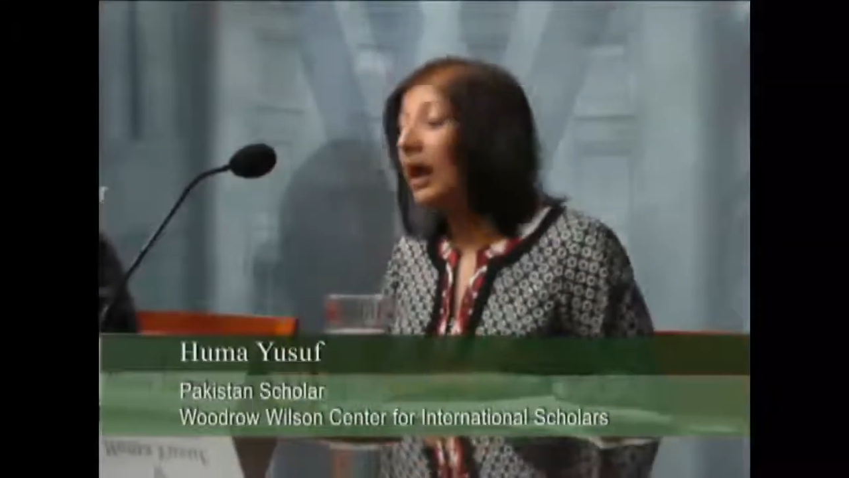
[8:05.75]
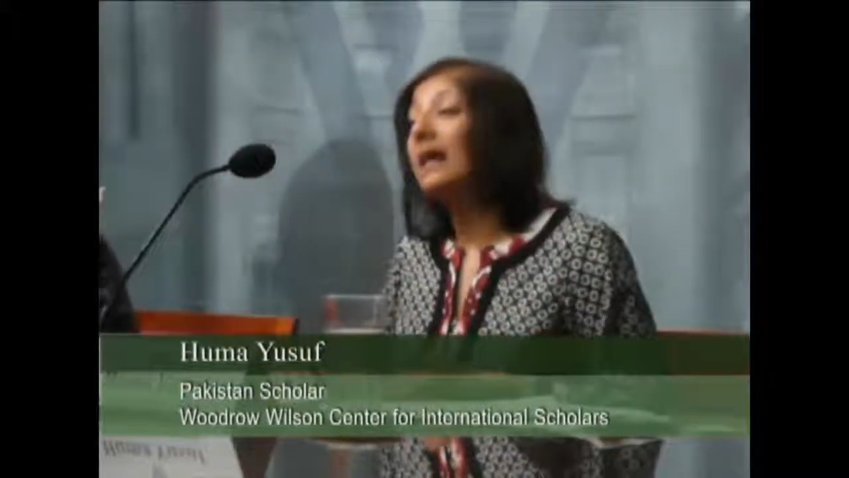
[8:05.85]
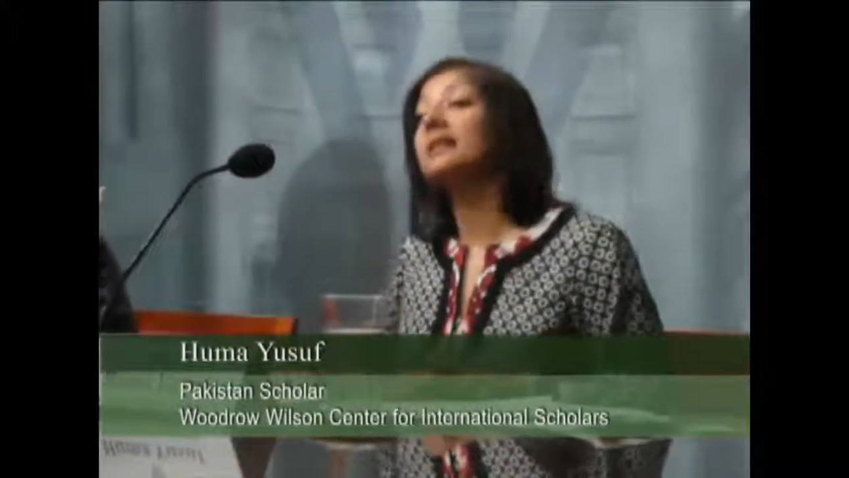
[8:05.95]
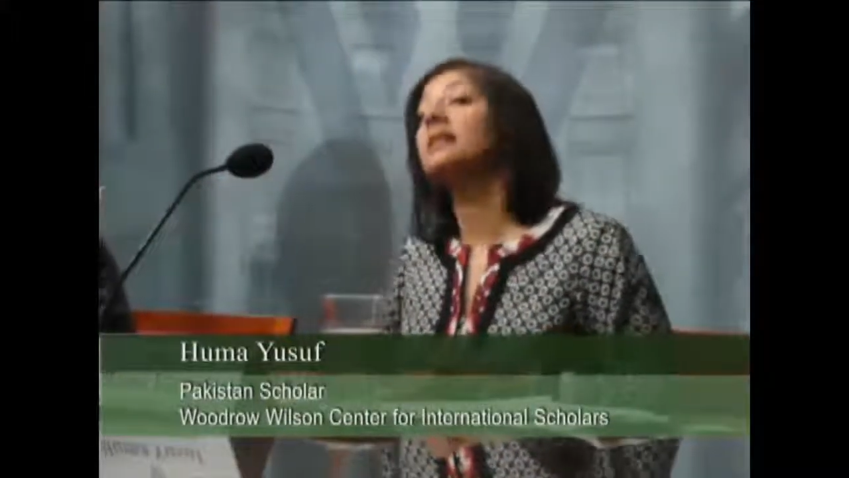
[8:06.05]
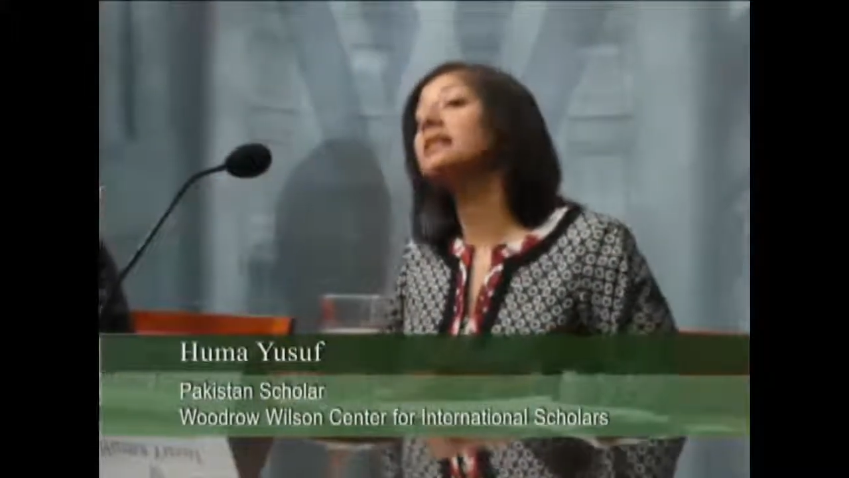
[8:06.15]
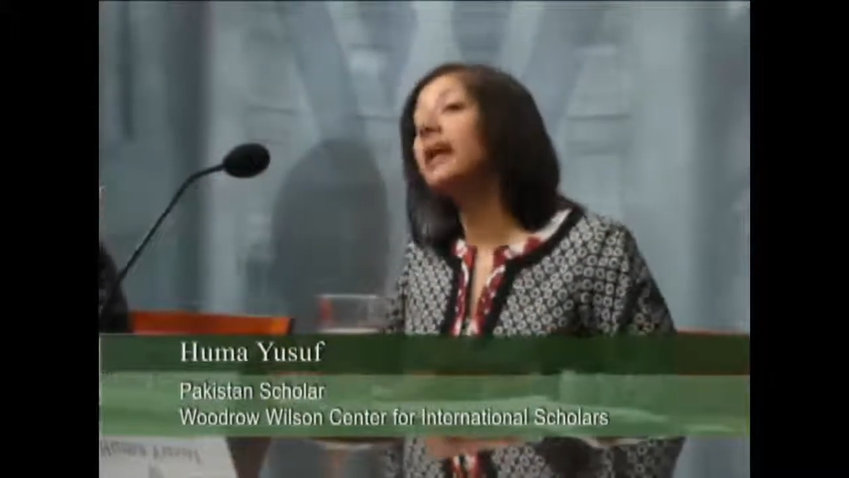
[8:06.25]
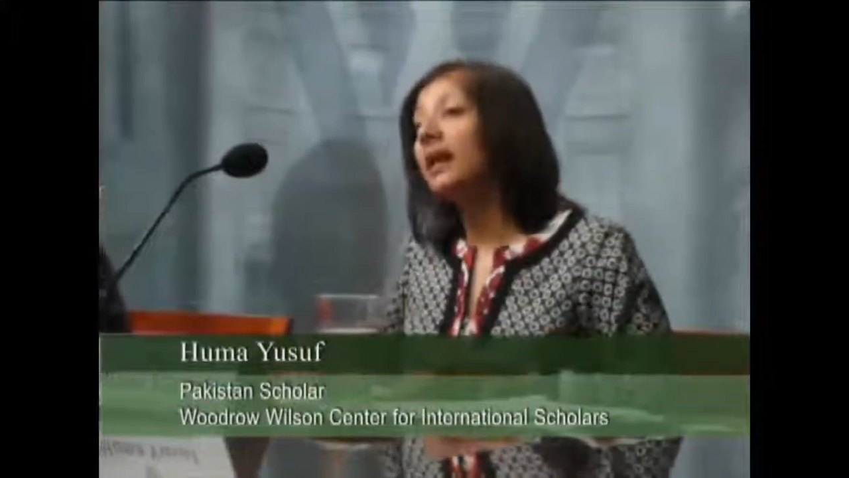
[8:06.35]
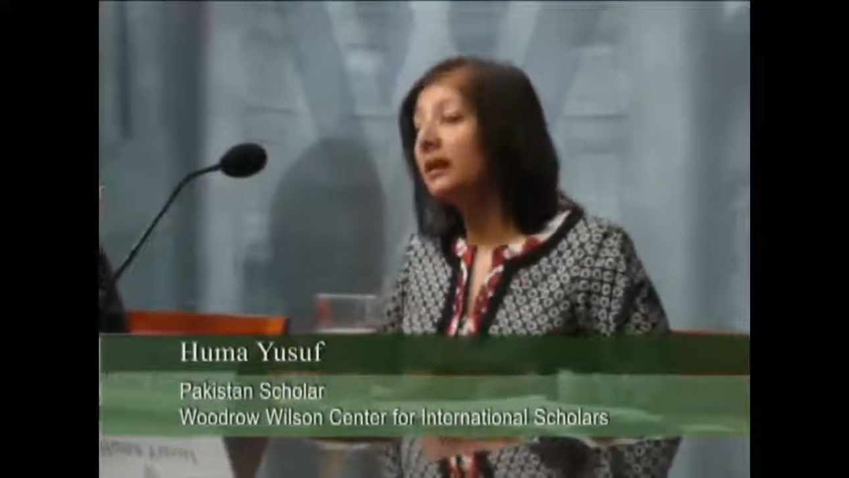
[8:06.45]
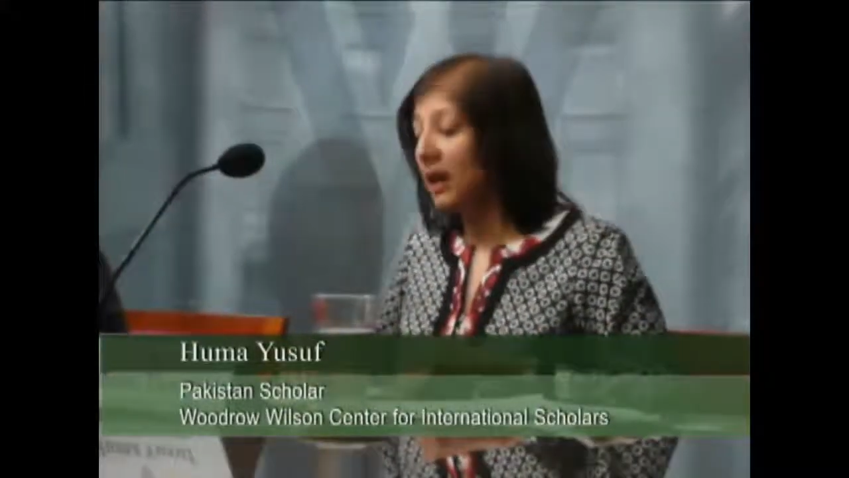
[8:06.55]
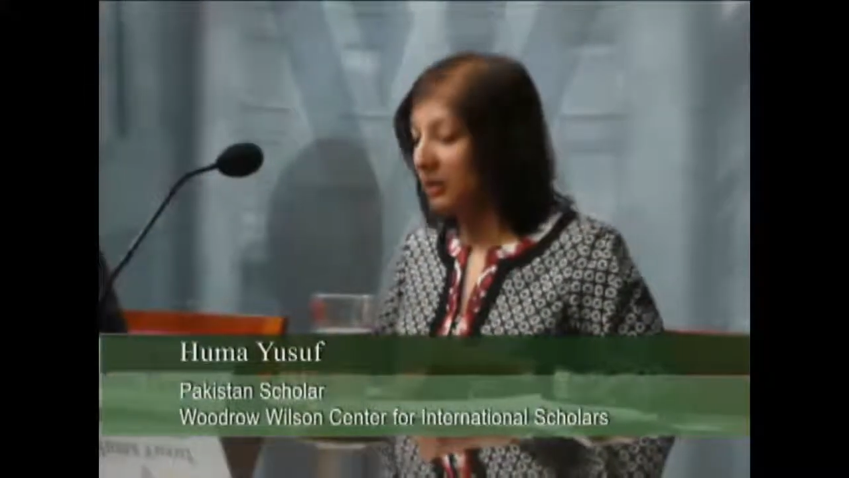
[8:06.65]
As an
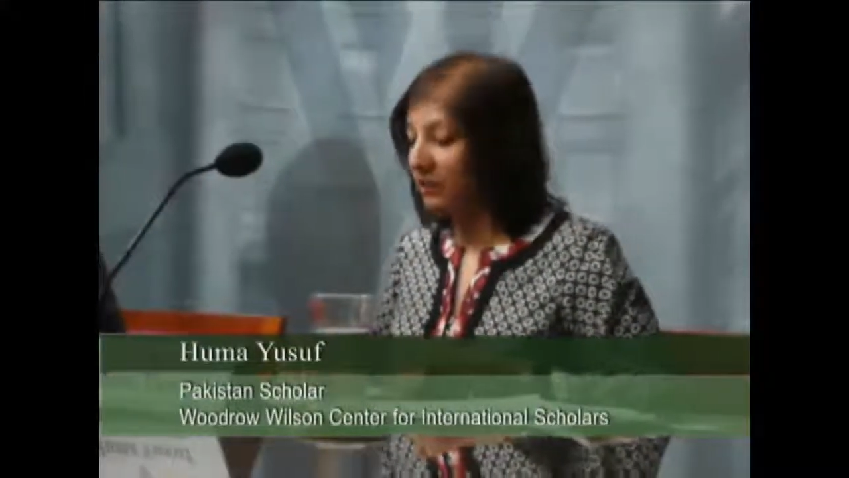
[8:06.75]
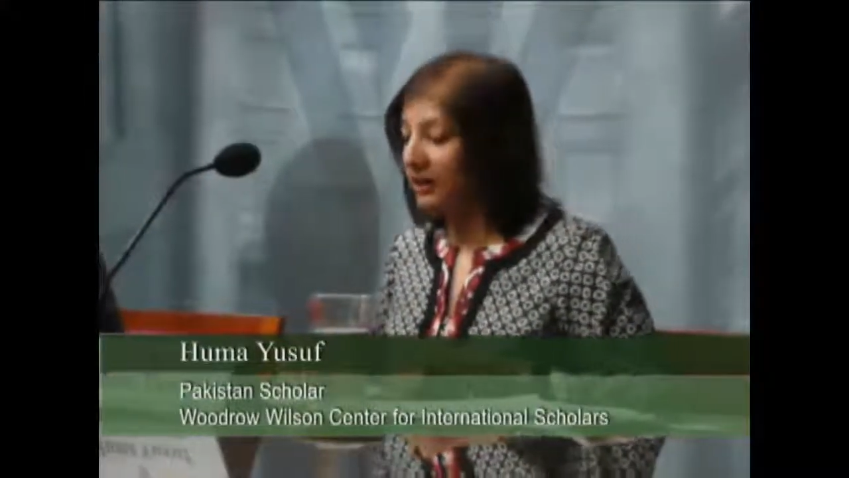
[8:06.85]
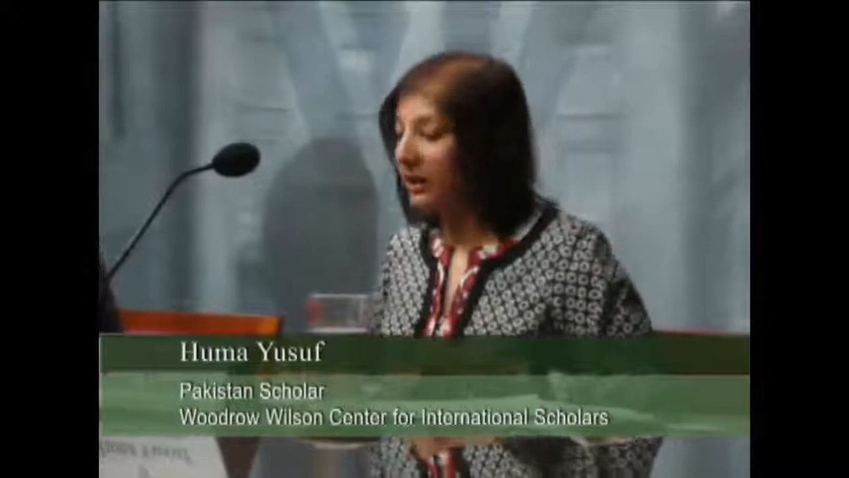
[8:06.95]
aside, however,